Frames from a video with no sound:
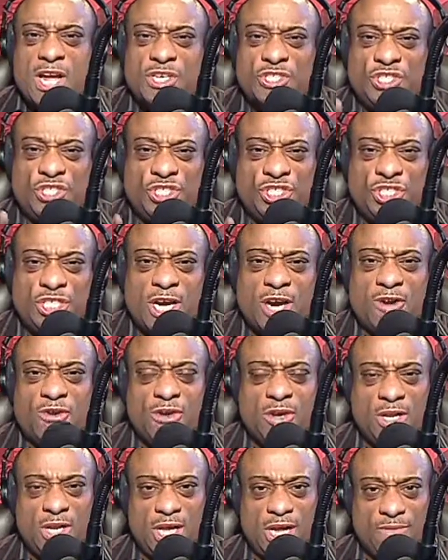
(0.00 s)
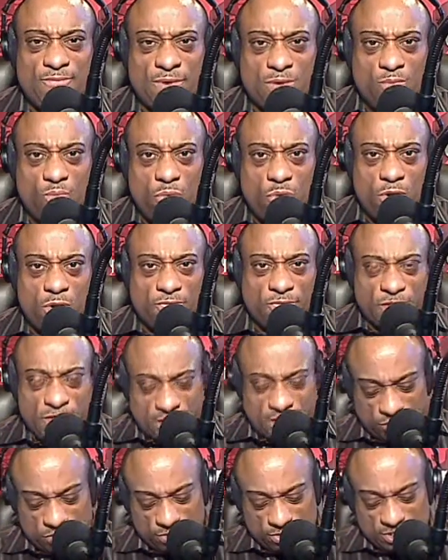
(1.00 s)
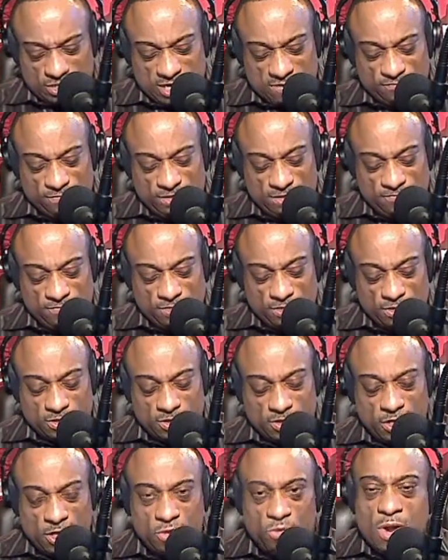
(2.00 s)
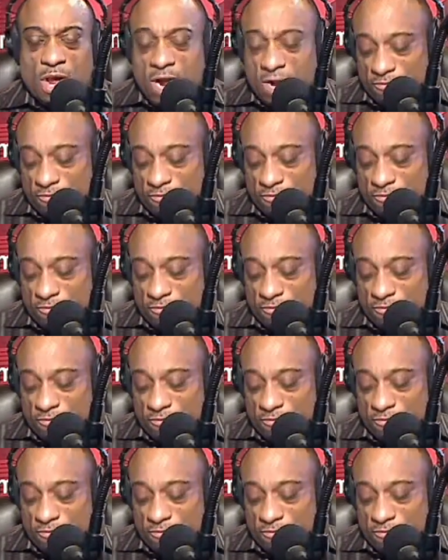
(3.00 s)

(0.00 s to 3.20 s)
Share your love and warmth and you'll definitely feel a glow.